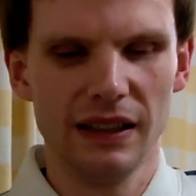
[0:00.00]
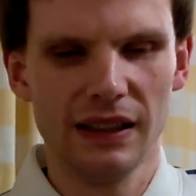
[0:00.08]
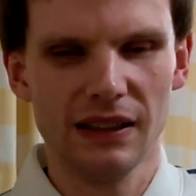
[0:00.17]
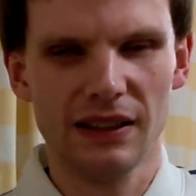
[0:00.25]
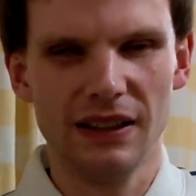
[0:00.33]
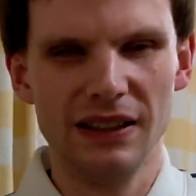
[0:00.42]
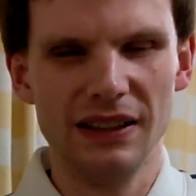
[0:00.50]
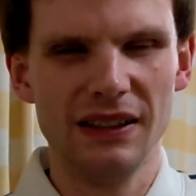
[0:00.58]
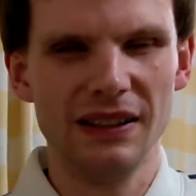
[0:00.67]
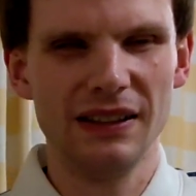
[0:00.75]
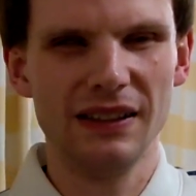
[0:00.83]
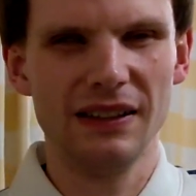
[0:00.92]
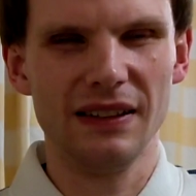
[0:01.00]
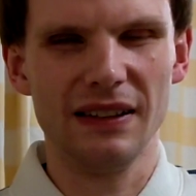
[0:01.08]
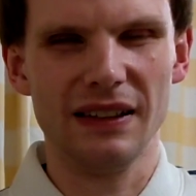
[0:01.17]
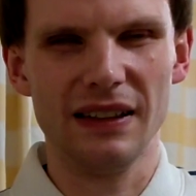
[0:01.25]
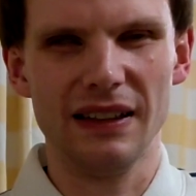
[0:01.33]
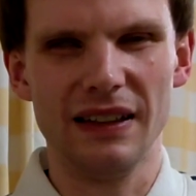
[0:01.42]
So
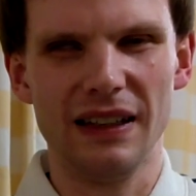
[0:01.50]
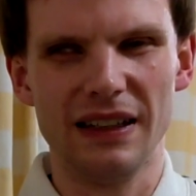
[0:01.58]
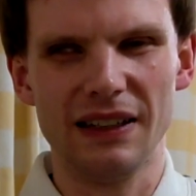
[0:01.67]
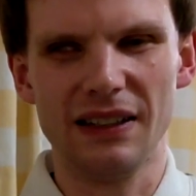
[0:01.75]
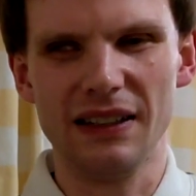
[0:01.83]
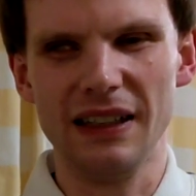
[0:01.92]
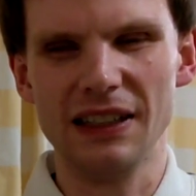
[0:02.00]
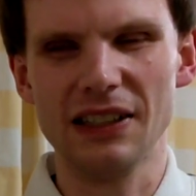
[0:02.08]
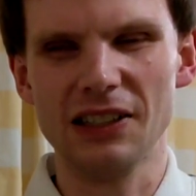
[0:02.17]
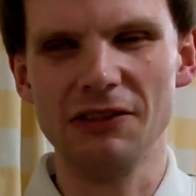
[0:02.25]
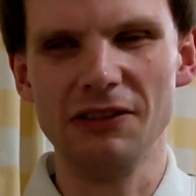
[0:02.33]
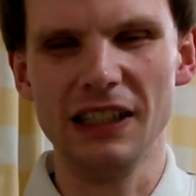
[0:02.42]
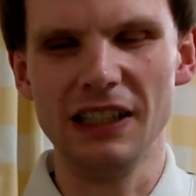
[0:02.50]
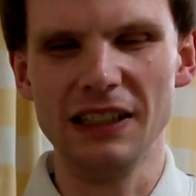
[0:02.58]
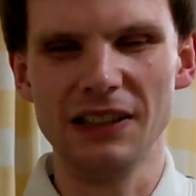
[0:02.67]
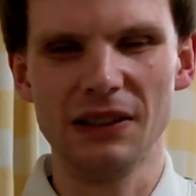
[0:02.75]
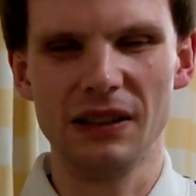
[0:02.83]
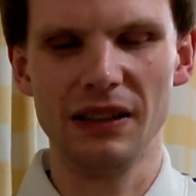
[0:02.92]
that accessory rail
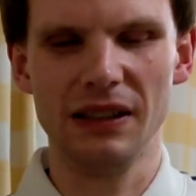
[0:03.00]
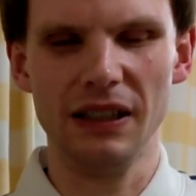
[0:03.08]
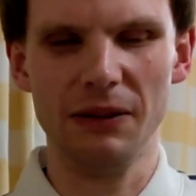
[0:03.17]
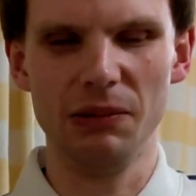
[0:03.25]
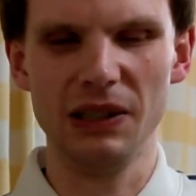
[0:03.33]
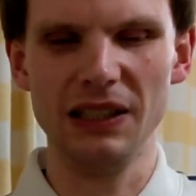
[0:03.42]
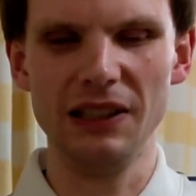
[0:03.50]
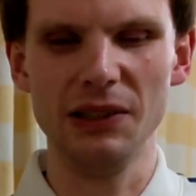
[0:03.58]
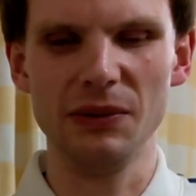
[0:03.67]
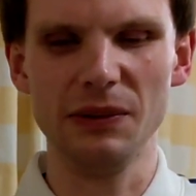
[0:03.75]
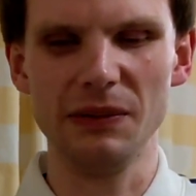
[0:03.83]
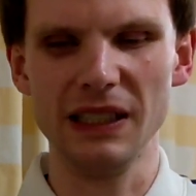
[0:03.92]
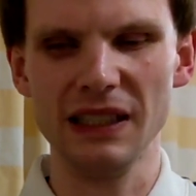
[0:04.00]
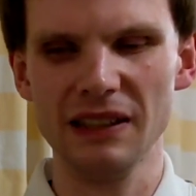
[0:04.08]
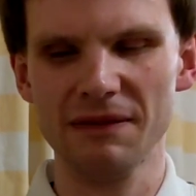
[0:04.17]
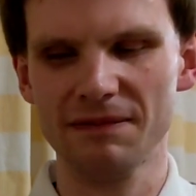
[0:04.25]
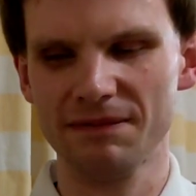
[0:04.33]
is a pretty useful thing.